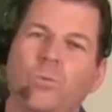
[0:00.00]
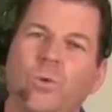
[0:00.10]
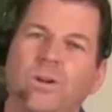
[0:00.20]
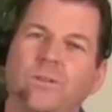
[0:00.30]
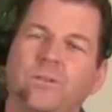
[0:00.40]

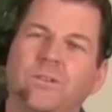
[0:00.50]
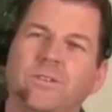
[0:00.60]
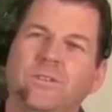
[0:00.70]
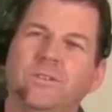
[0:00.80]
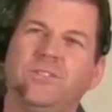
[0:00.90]
will
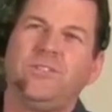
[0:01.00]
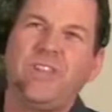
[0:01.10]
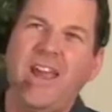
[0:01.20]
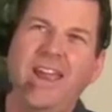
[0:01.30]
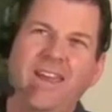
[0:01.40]

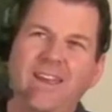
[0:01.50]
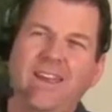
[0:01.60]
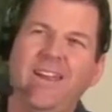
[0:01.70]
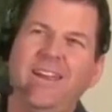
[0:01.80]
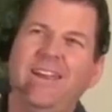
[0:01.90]
say
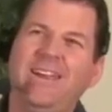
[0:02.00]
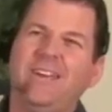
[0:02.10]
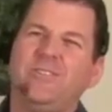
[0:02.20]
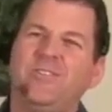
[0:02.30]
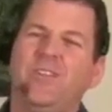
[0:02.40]

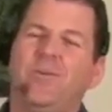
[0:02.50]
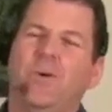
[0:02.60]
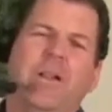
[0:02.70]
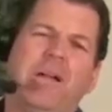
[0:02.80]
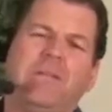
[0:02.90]
is that,
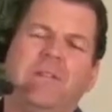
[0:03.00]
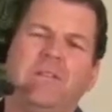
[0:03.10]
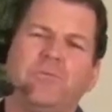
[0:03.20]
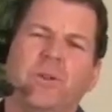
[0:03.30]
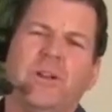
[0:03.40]
well, I don't think
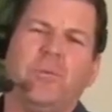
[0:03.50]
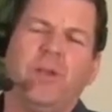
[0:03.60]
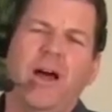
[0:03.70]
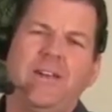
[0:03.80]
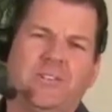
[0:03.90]
this really
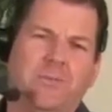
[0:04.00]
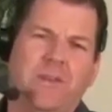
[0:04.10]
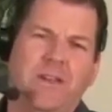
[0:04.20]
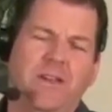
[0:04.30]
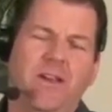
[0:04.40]
applies to
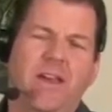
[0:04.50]
me.